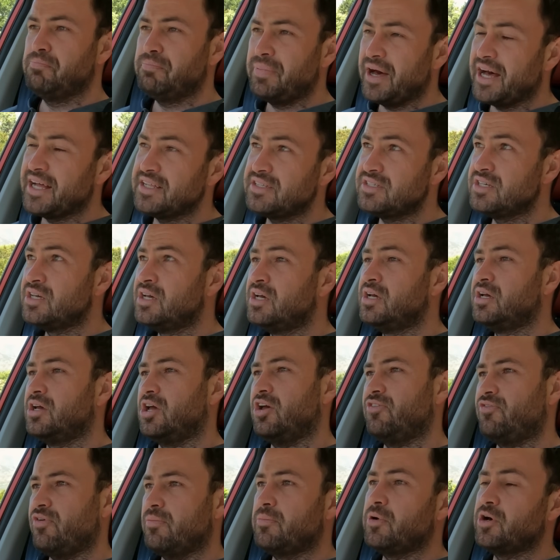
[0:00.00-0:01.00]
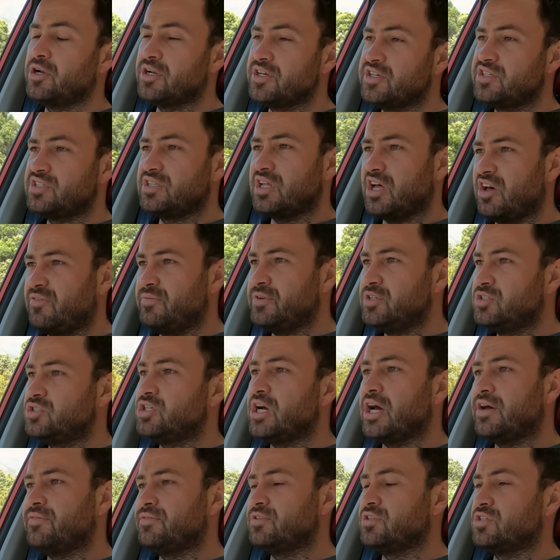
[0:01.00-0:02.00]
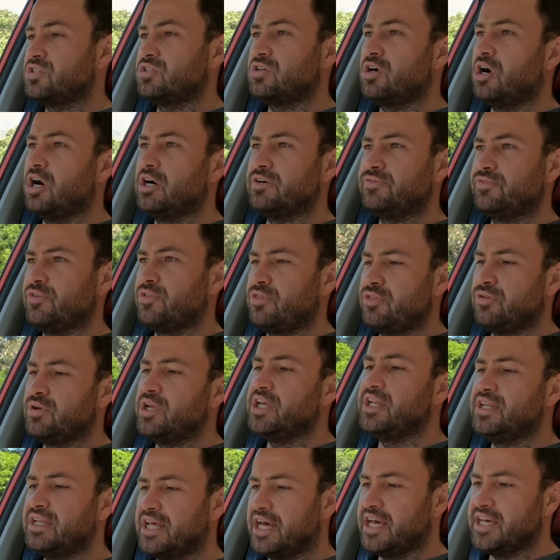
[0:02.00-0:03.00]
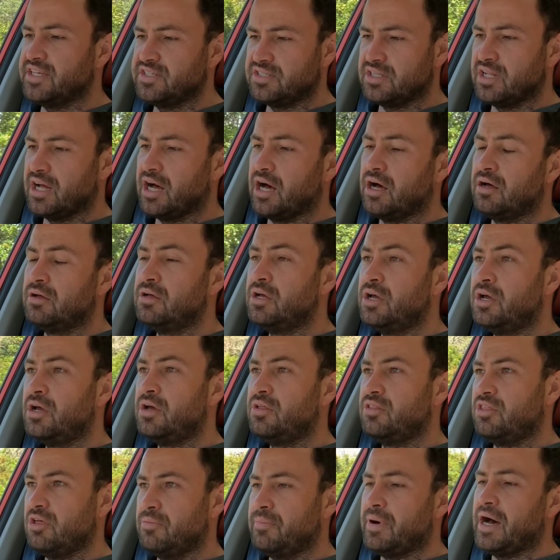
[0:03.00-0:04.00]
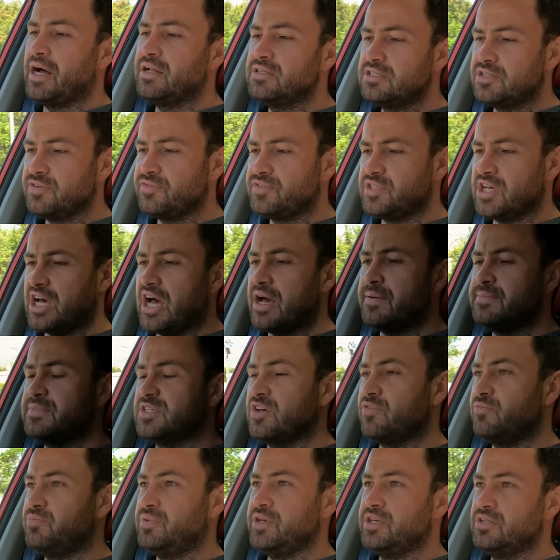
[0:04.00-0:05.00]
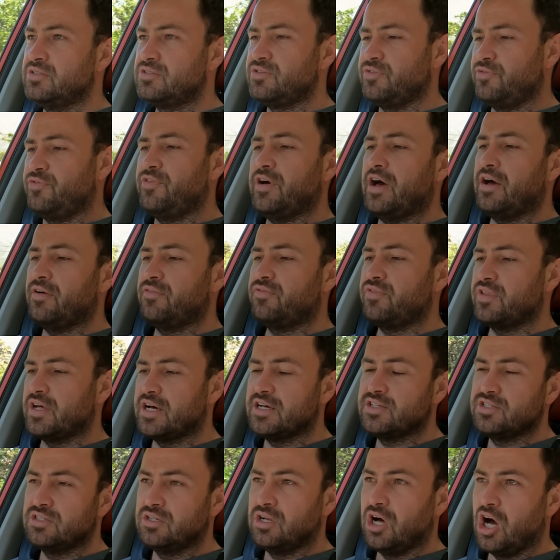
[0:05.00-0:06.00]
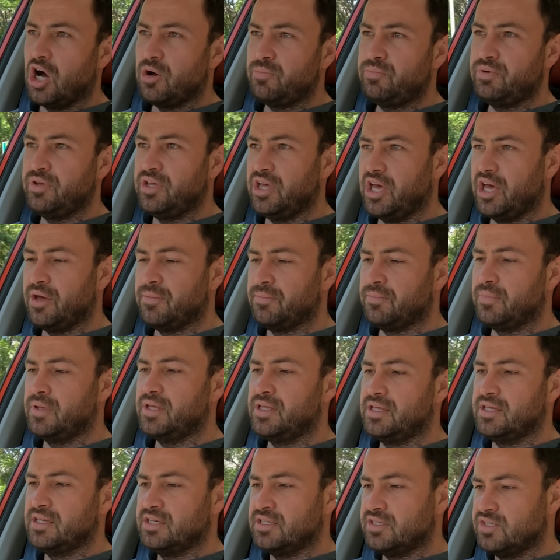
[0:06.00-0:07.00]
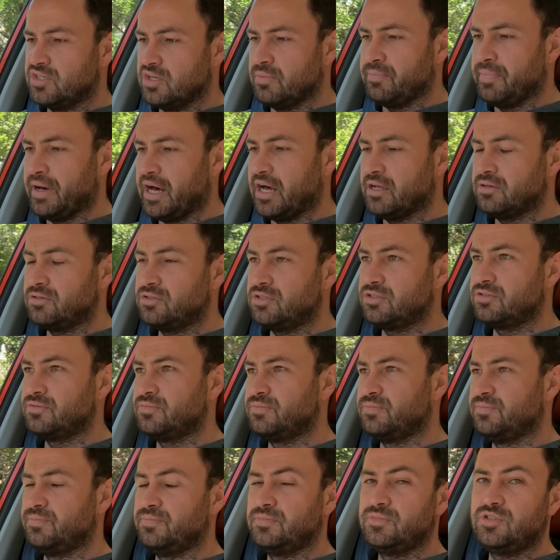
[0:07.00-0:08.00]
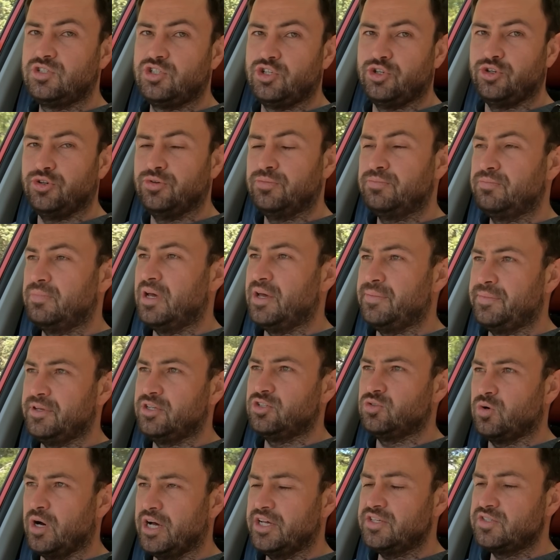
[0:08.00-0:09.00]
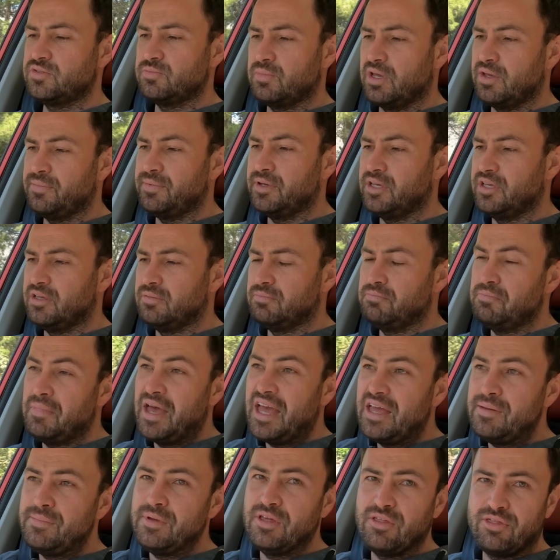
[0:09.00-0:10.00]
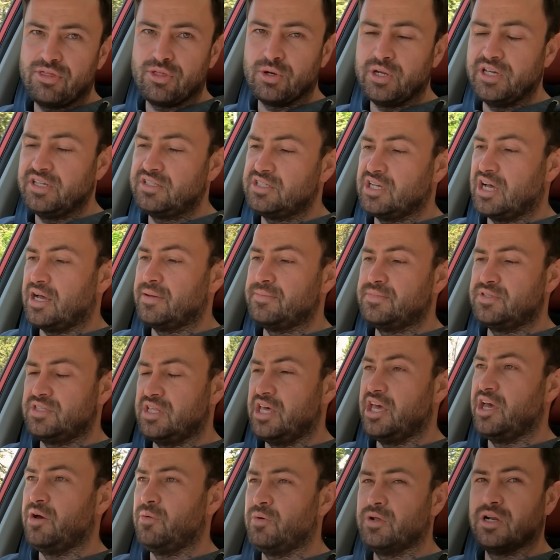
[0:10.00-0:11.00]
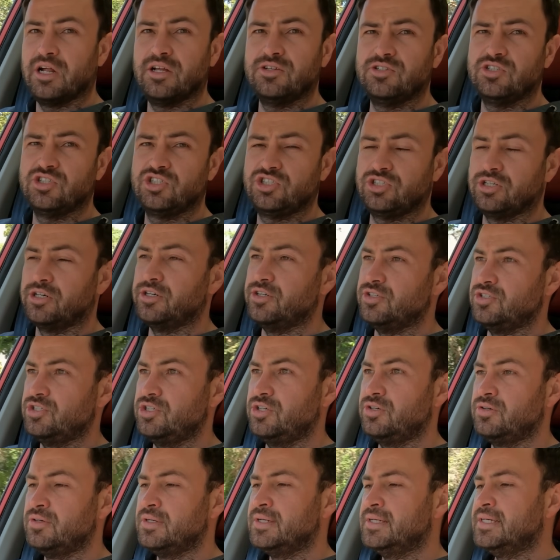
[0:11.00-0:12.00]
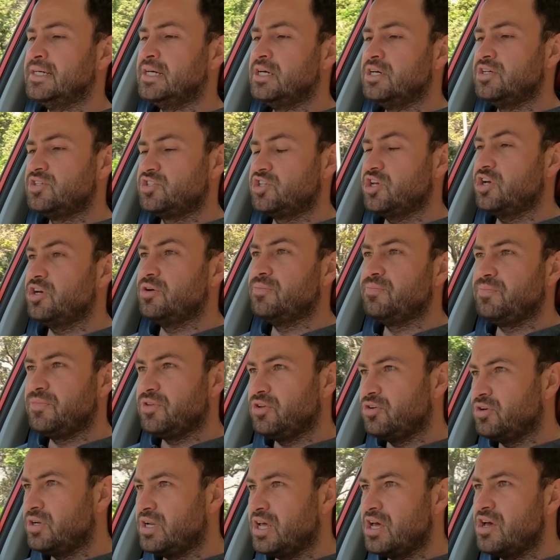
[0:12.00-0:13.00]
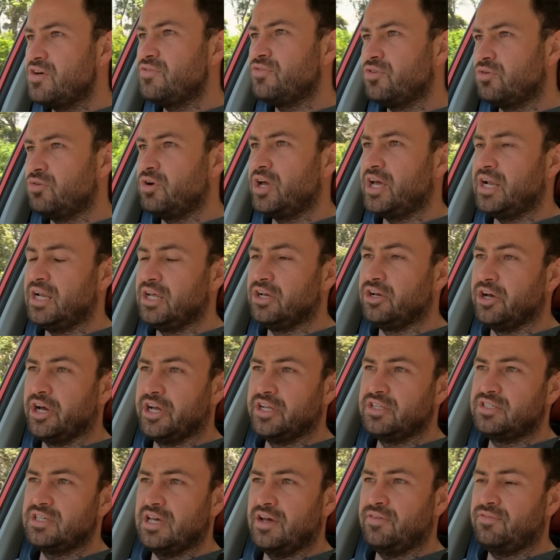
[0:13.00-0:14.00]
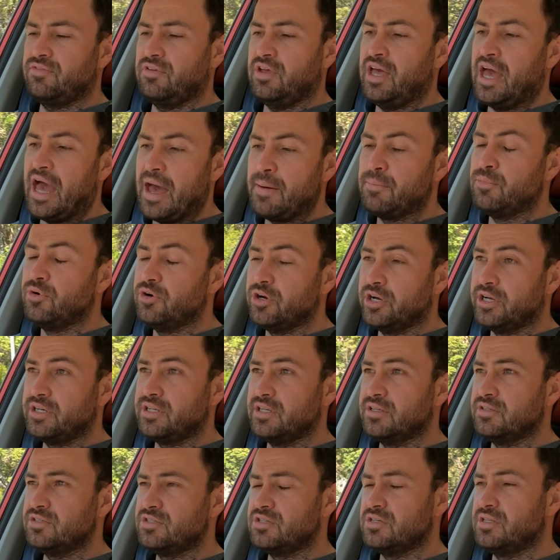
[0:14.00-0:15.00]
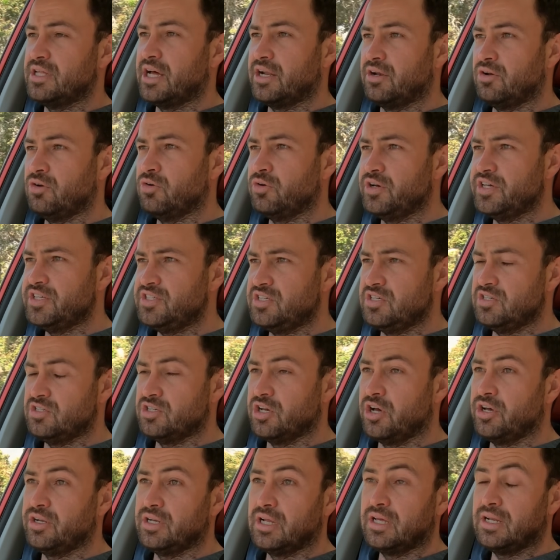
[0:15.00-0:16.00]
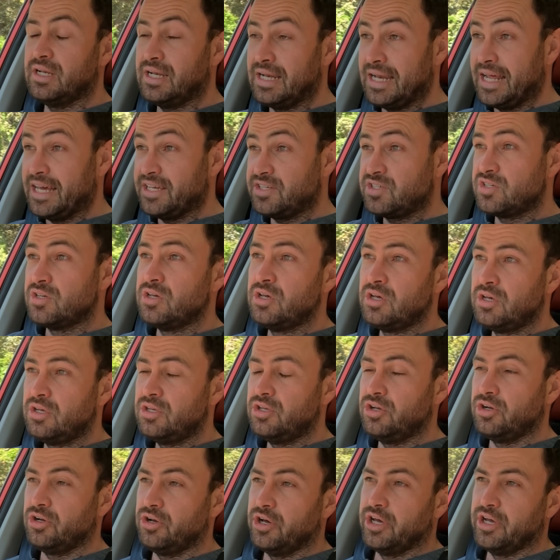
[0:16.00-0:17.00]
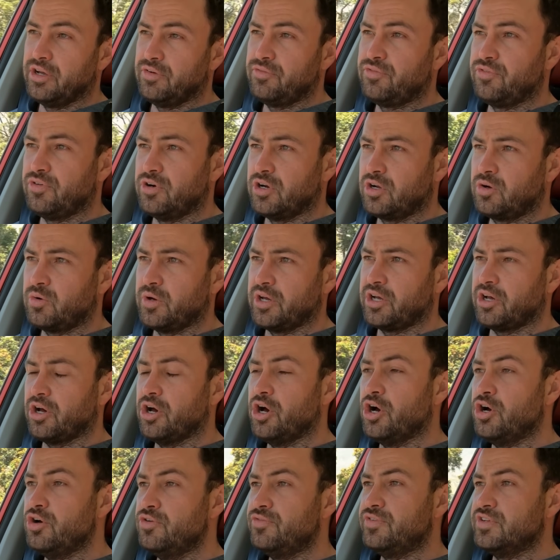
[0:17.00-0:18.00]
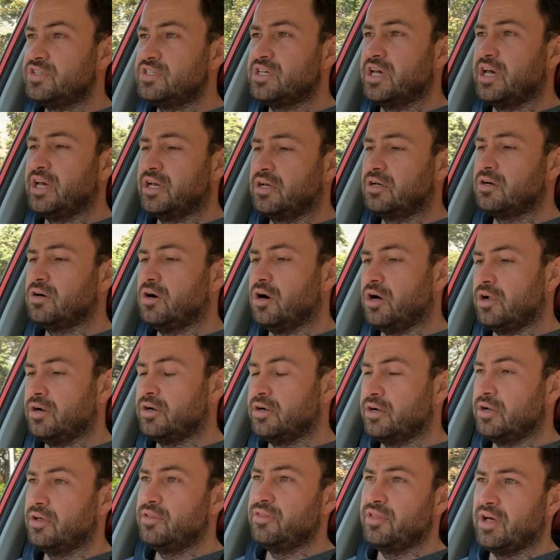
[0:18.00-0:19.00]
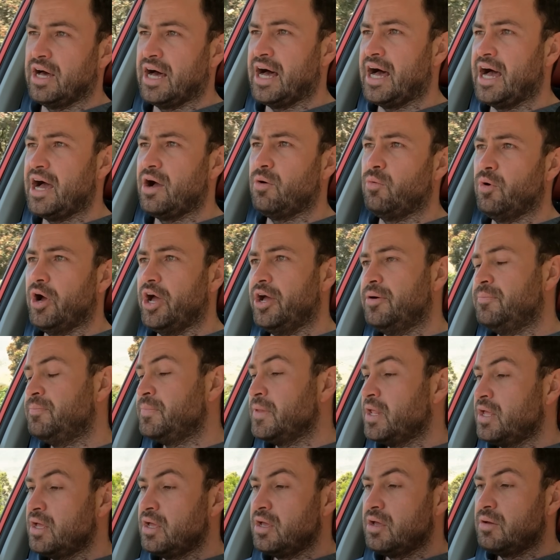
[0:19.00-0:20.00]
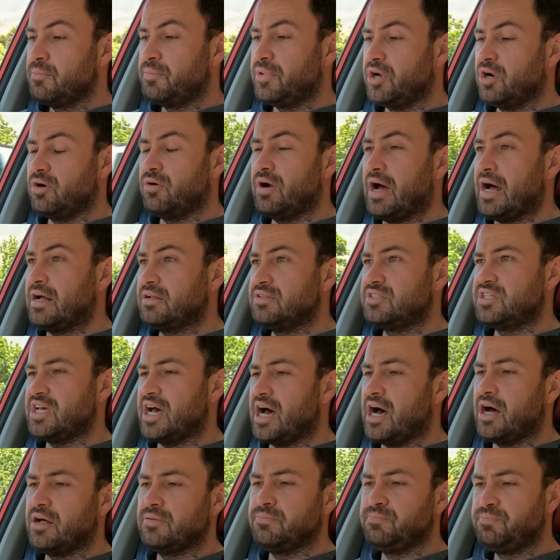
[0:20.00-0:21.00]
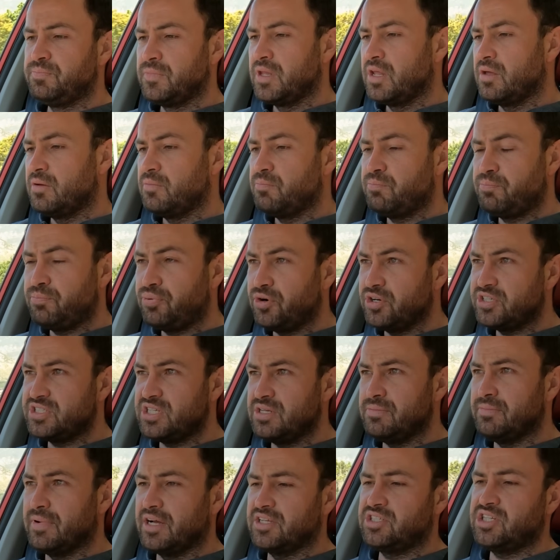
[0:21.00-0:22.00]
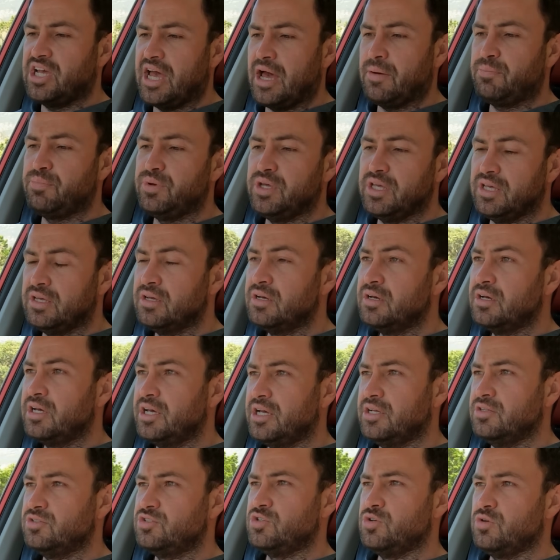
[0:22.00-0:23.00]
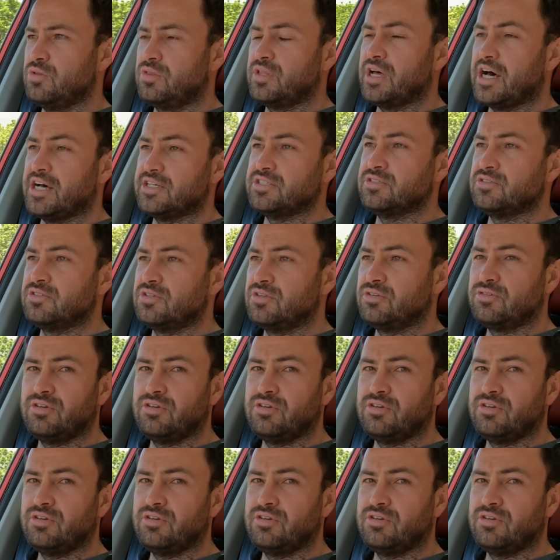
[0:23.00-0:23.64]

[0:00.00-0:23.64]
But if I'm honest, I've been driving this car for 3 days now. The amount of times I've been to 5,000 RPM is about 2, maybe twice, maybe 3 times there when I just showed you. So you're never really going to have to hammer it into that noisy zone unless you're going for a quick overtake on the highway. But around town, pretty much happy in 2,000 to